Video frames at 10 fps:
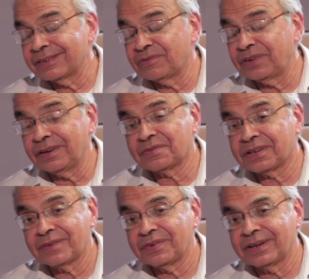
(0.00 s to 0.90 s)
free of
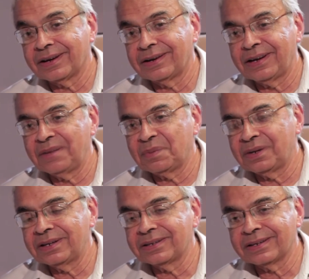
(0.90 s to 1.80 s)
traffic. And Delhi
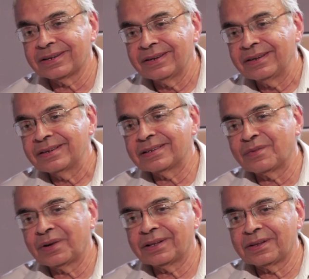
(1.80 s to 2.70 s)
police and
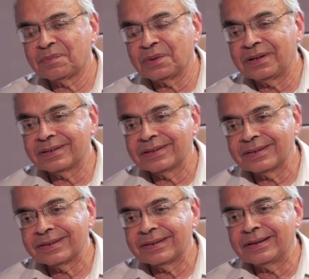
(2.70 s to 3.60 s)
several other police
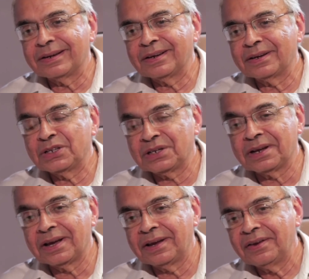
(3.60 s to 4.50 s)
in
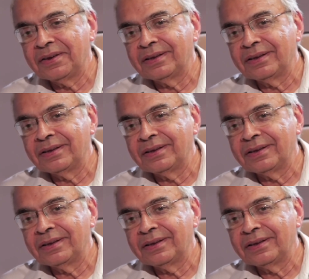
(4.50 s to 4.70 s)
Chennai,